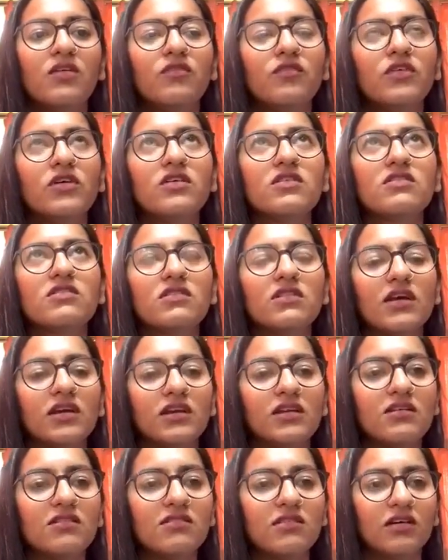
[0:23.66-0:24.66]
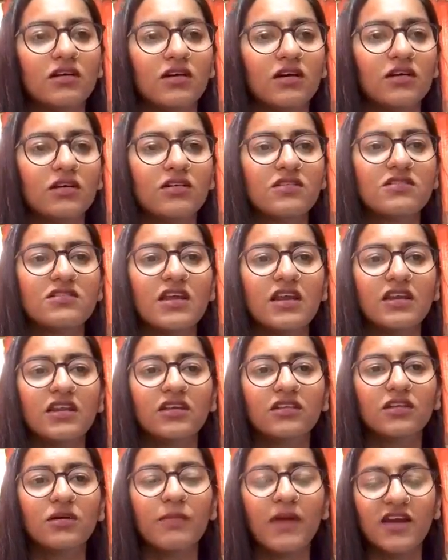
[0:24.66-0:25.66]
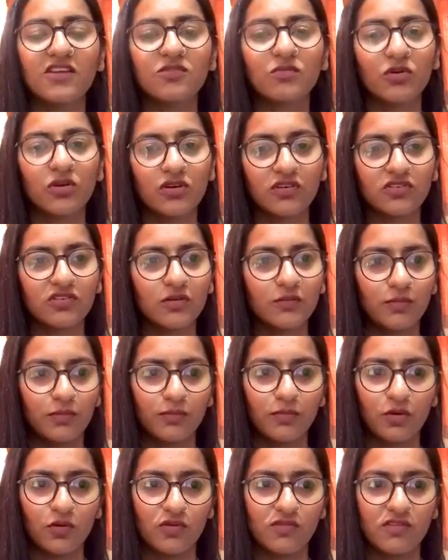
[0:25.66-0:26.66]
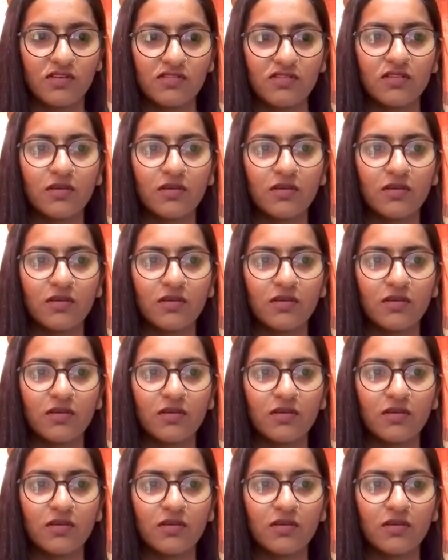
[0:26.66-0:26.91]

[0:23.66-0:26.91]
First, that is understanding the batch production process.